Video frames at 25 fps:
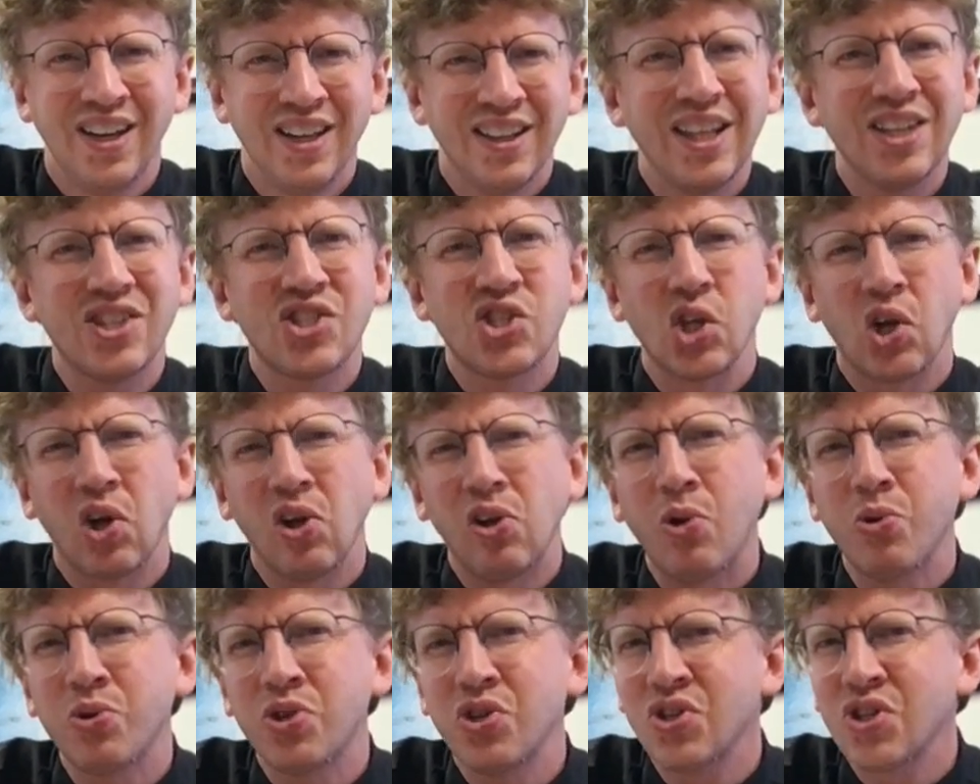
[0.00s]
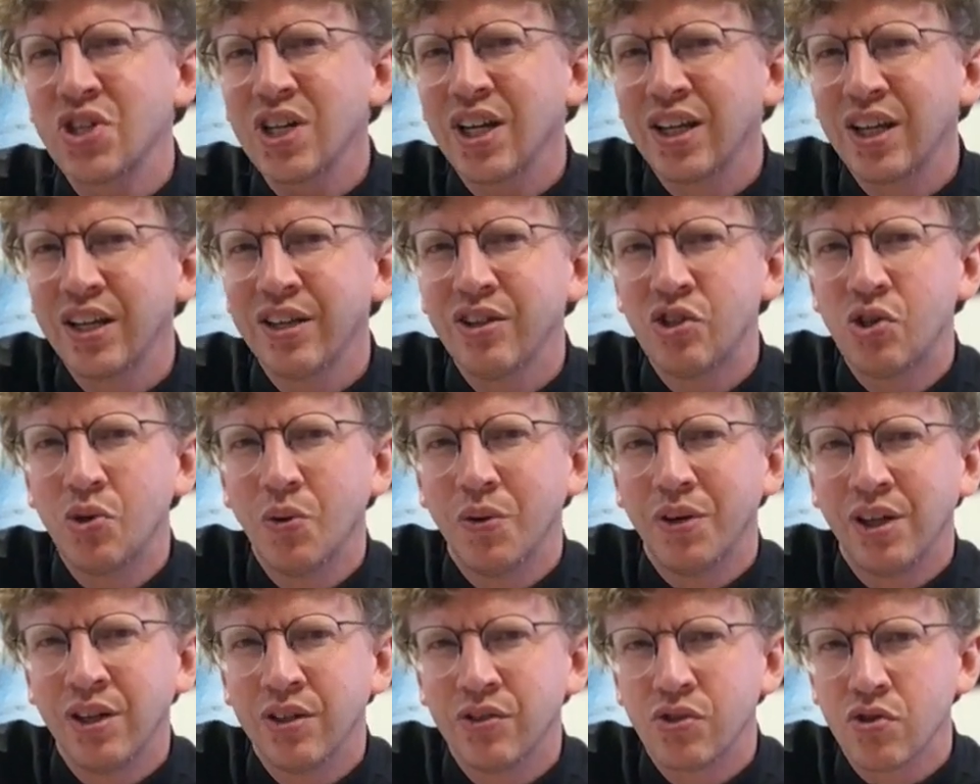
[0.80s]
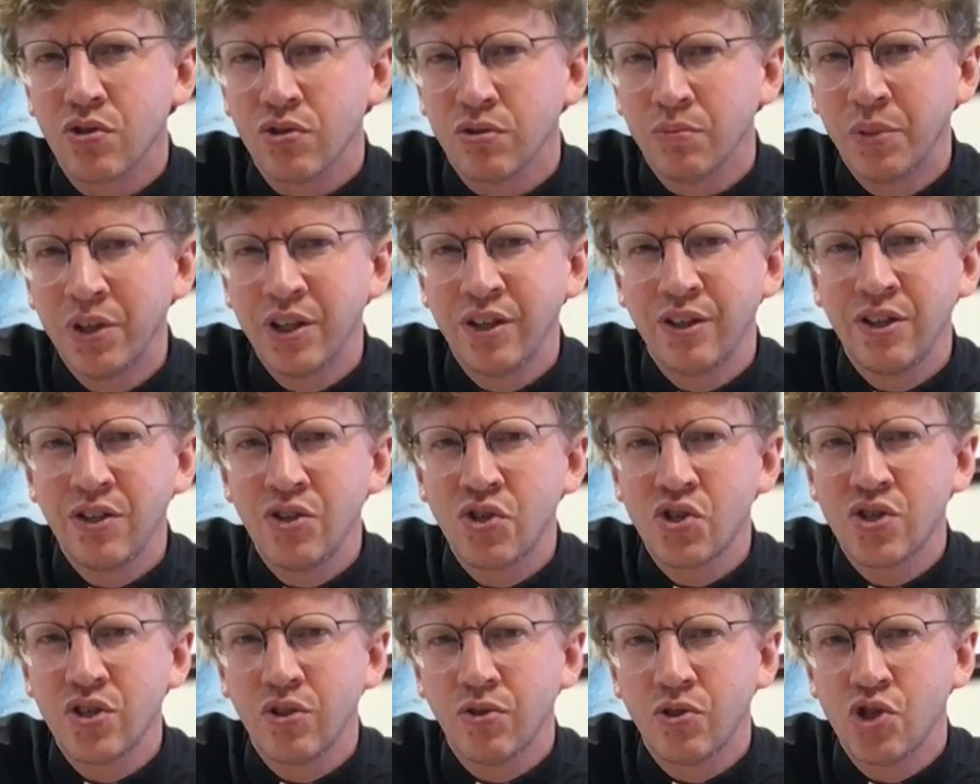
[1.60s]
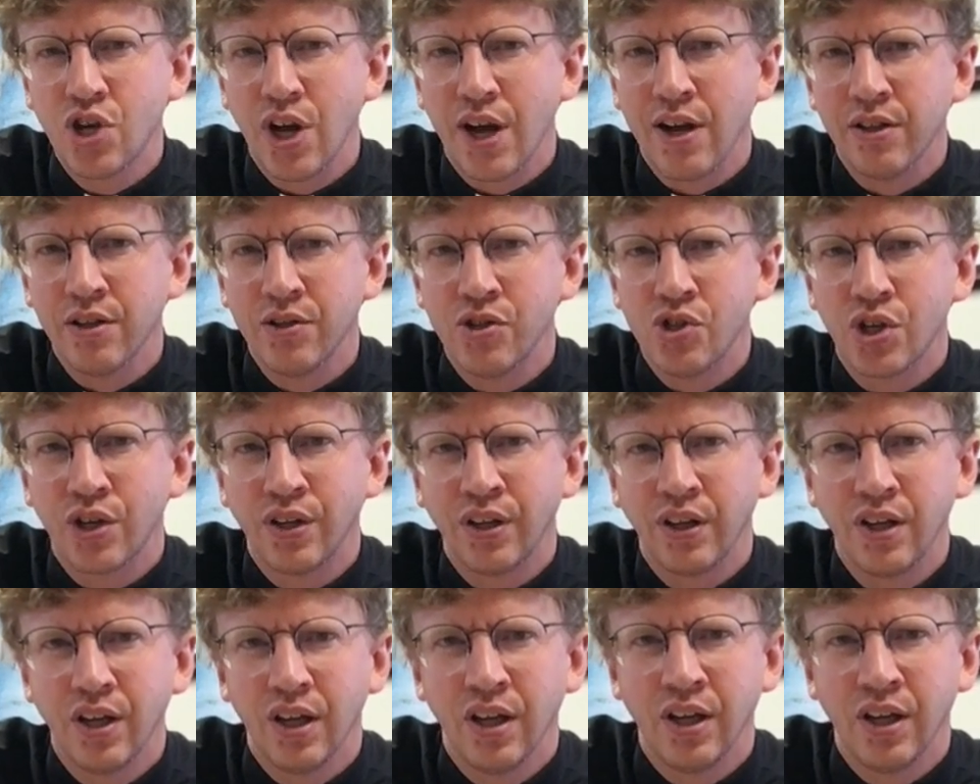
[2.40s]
That's the closest I get to an answer, but it is still challenging.